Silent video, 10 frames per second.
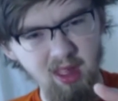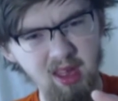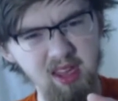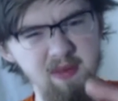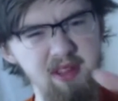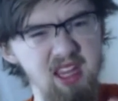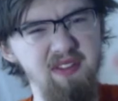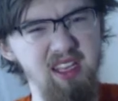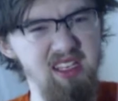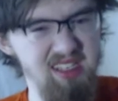a
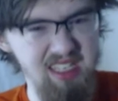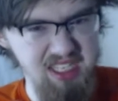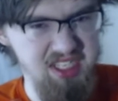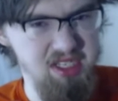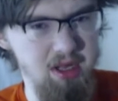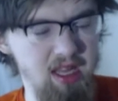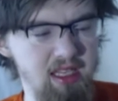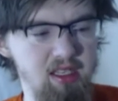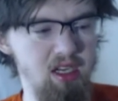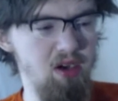specific niche,
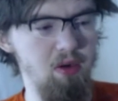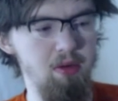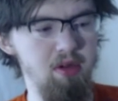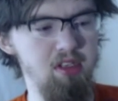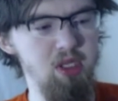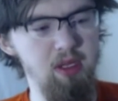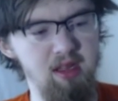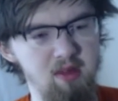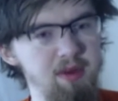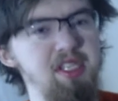like, you know, doing
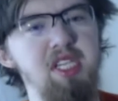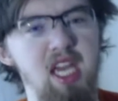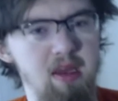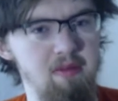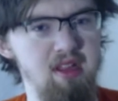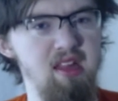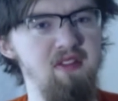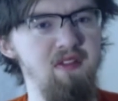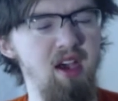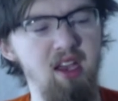Switch games, that's
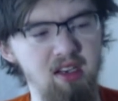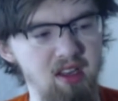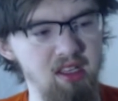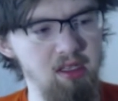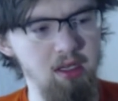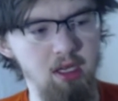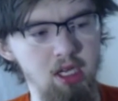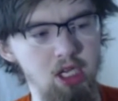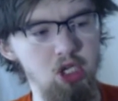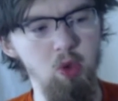fine. Like,
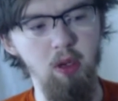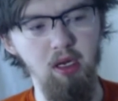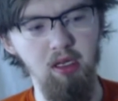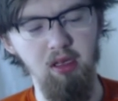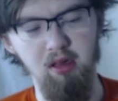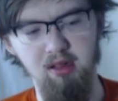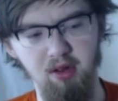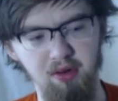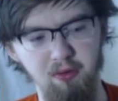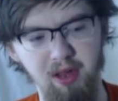doing
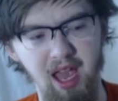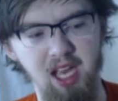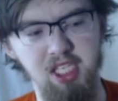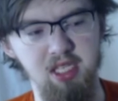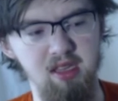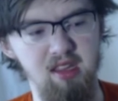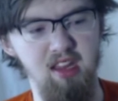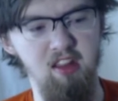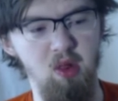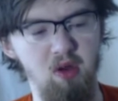certain reactions
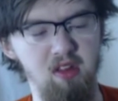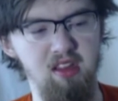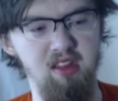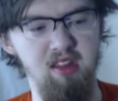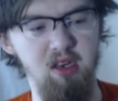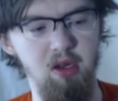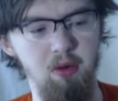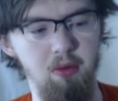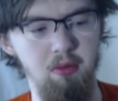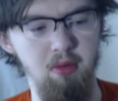as long as it's, you know,
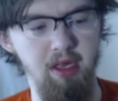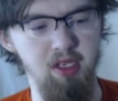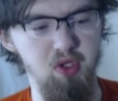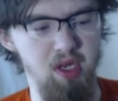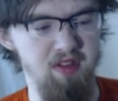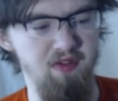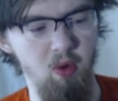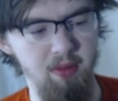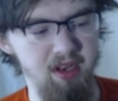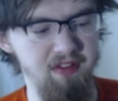like
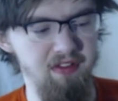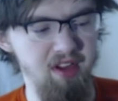transformative.